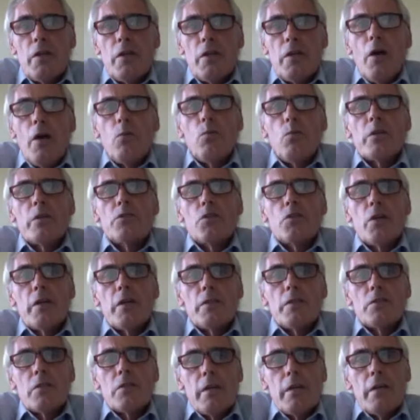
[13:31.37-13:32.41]
we're trying
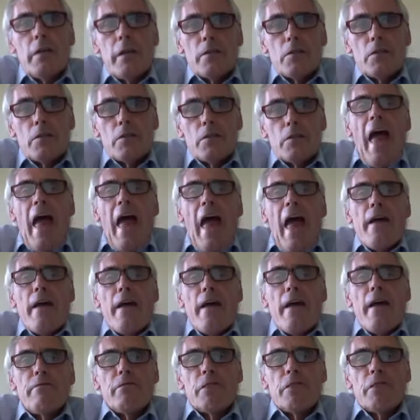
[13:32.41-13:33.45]
to get to
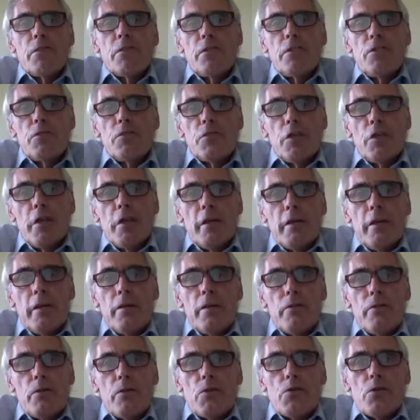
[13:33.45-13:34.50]
every teacher in
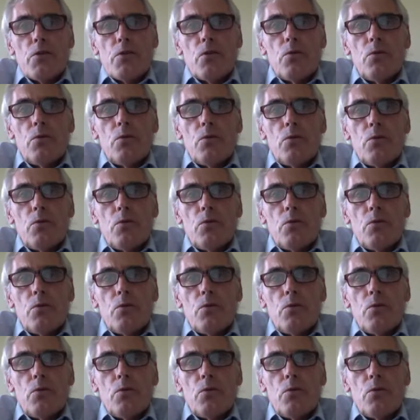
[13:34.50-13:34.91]
the school,